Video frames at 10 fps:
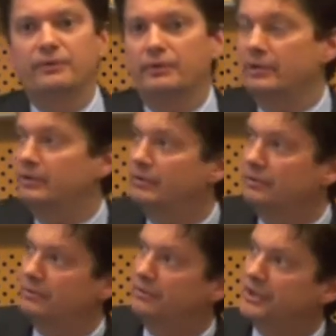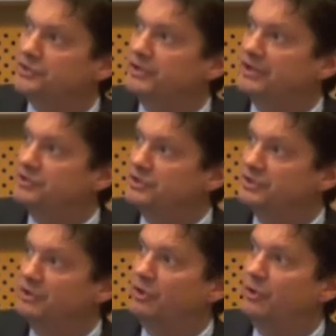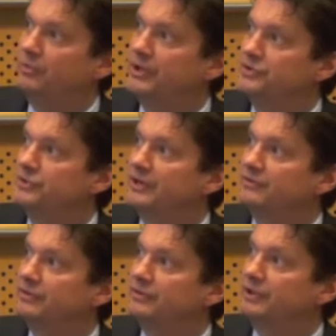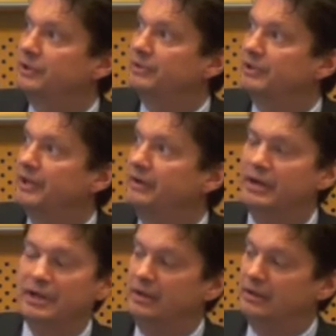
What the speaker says: for our strategies, and I'll go into that a little bit later.